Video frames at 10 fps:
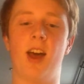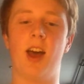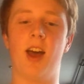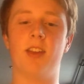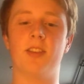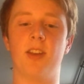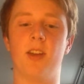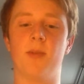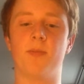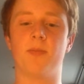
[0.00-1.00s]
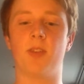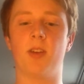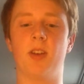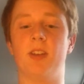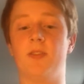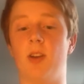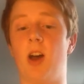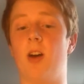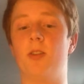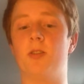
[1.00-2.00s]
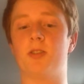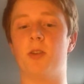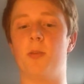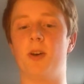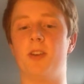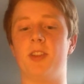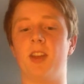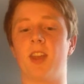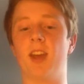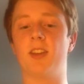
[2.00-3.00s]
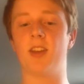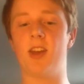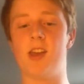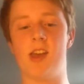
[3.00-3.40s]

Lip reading: and also a birthday cake.